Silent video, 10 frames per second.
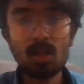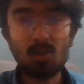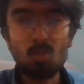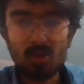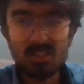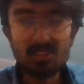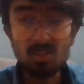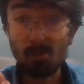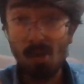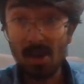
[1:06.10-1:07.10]
What is the
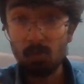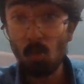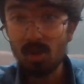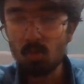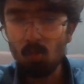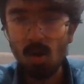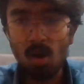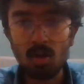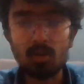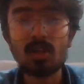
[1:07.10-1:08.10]
right way to work
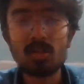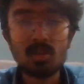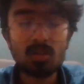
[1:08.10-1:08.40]
on it?